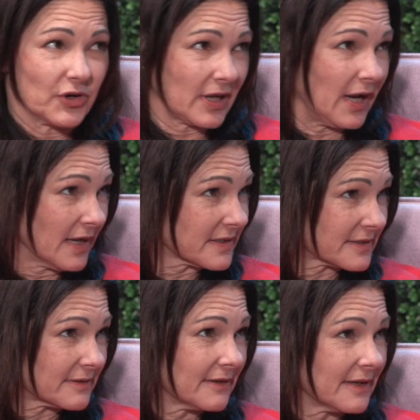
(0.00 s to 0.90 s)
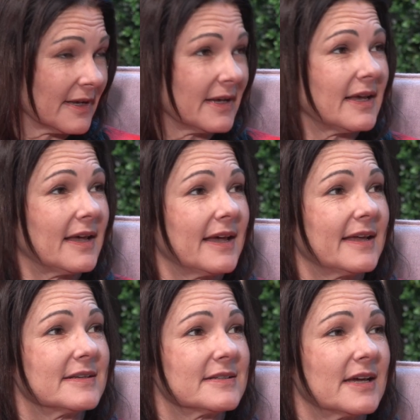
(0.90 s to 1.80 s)
podcast
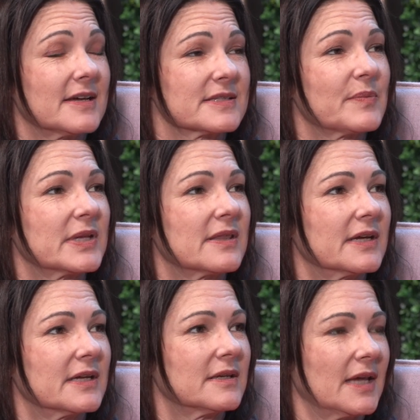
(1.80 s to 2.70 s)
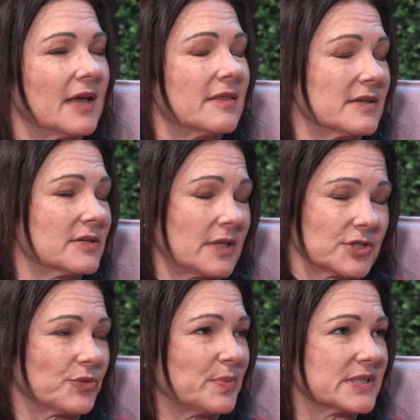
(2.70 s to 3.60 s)
and something that,
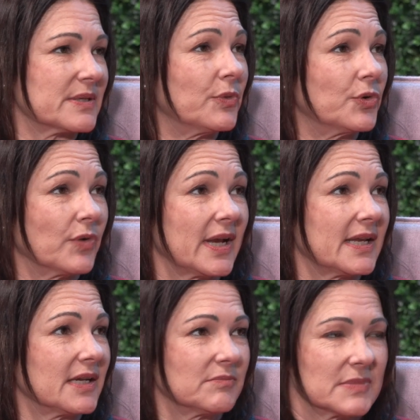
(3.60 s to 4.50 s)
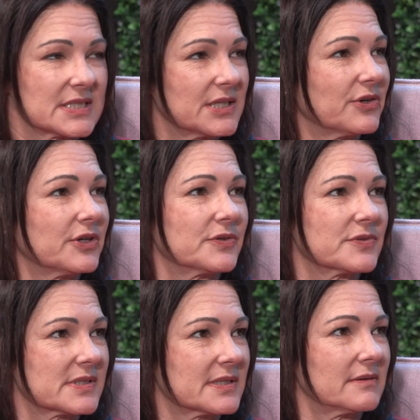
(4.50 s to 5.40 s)
there should be some more reading
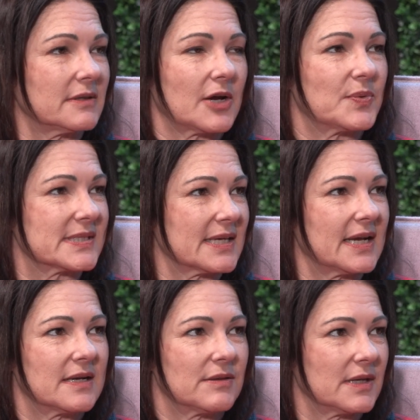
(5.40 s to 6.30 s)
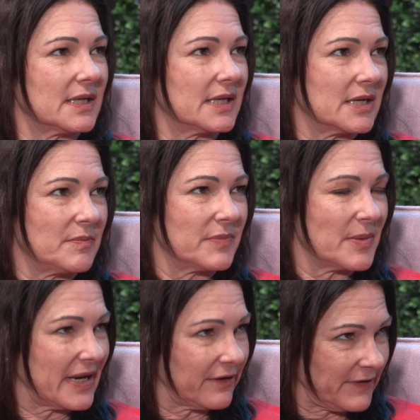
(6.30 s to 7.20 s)
materials. Like we said, the
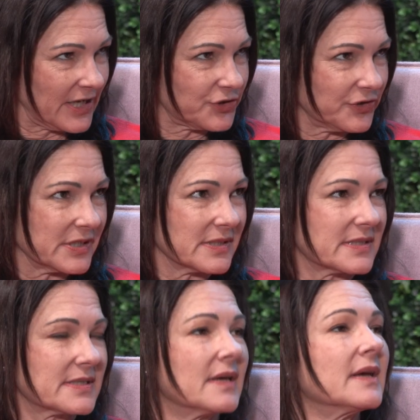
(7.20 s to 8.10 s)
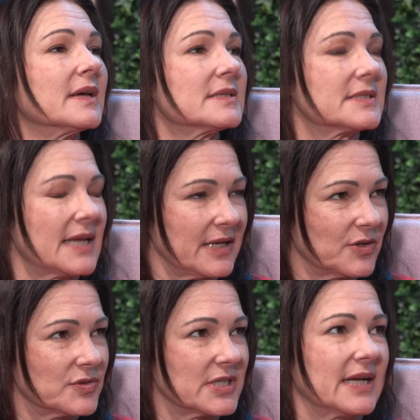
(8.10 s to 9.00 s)
manufacturers,
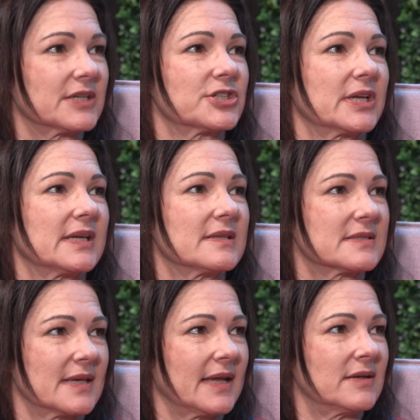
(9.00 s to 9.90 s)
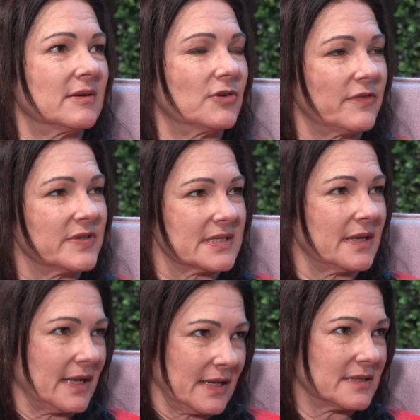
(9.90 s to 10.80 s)
technical data sheets, and
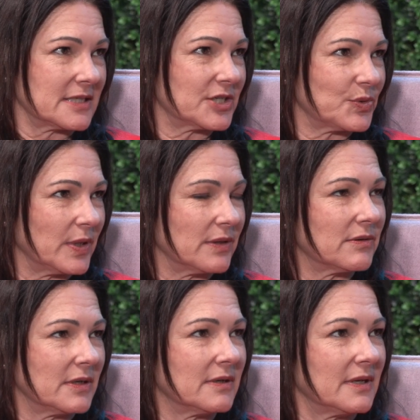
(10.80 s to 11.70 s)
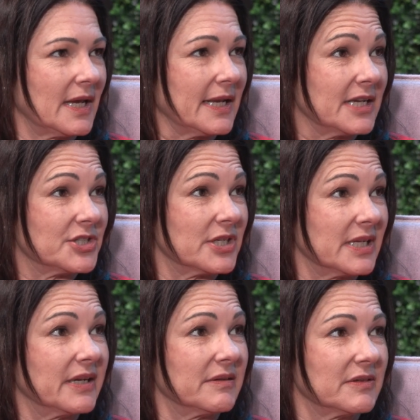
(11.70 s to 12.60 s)
obviously getting in touch with an
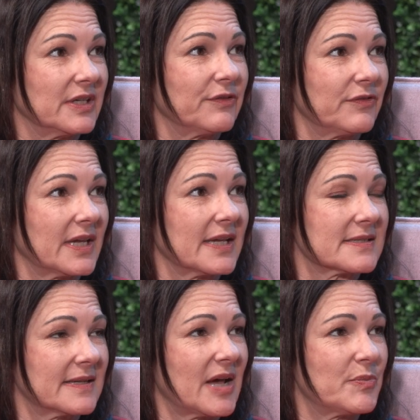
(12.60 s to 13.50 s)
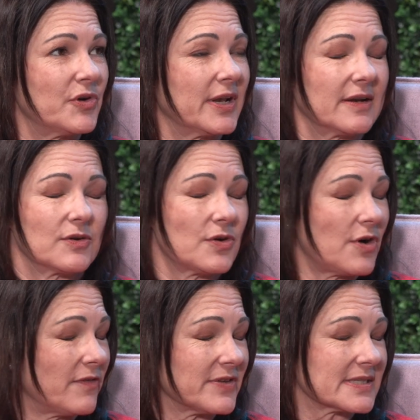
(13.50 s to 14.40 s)
engineer if it gets to that point. And
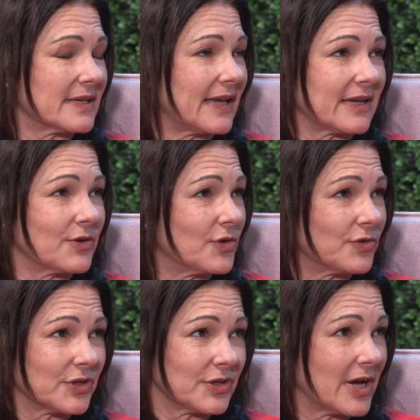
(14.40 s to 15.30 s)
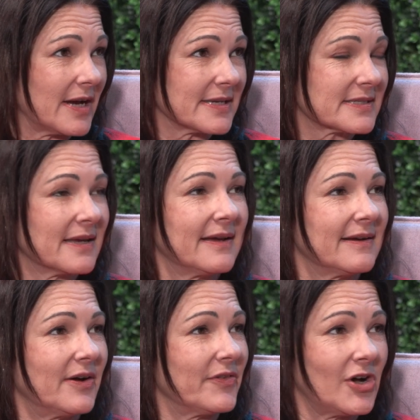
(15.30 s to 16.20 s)
obviously they can call you guys
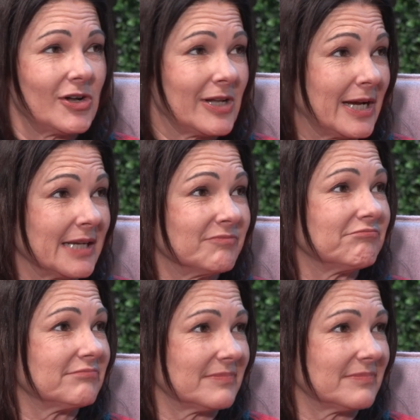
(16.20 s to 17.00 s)
on the hotline